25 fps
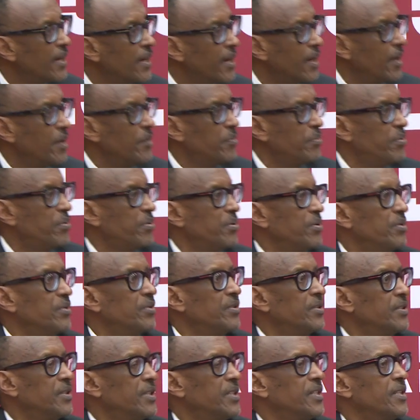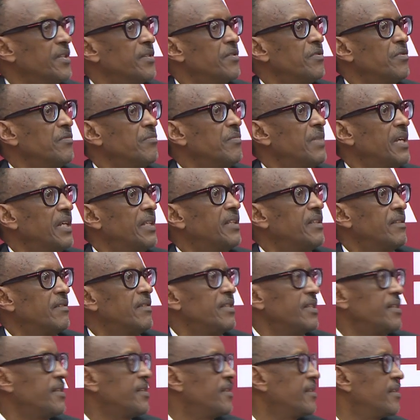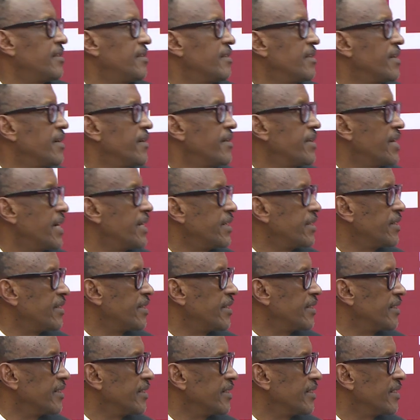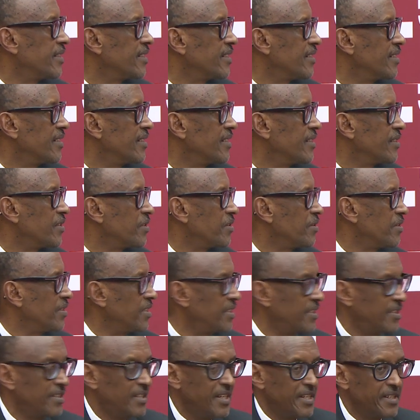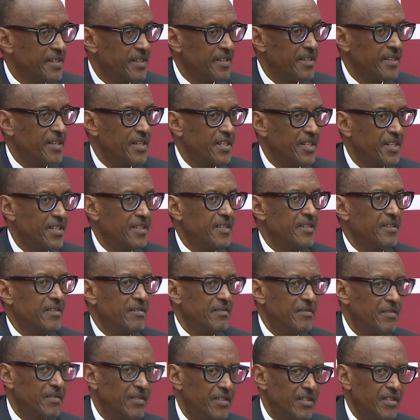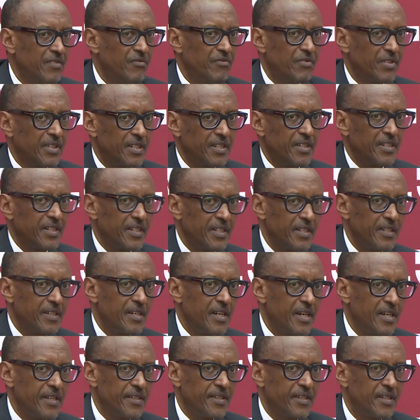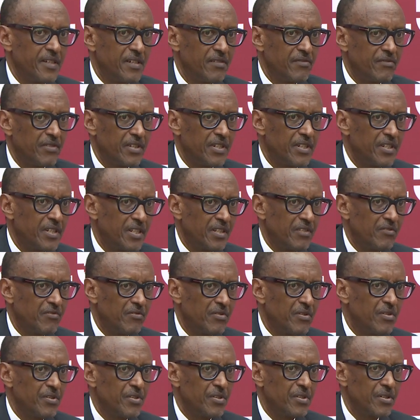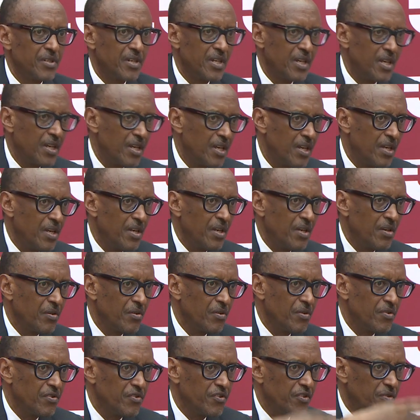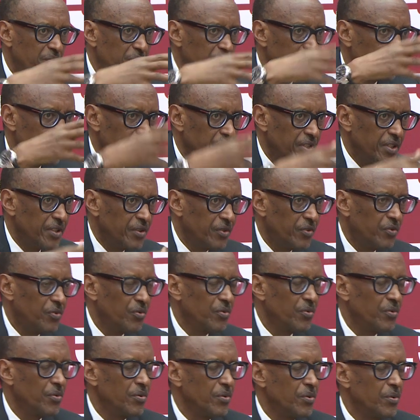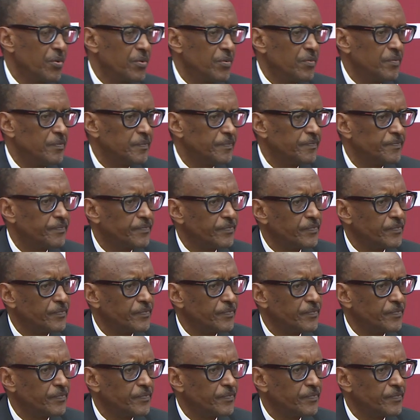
help to make this a reality, so that as a nation, different leaders at different levels contributing to